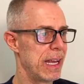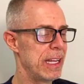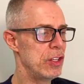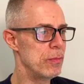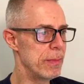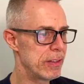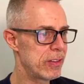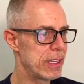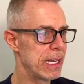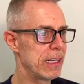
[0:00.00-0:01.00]
And you miss
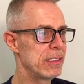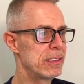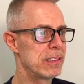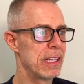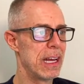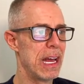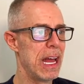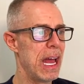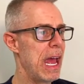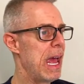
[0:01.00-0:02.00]
things
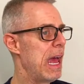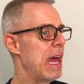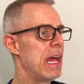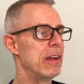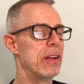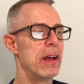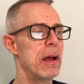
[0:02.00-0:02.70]
and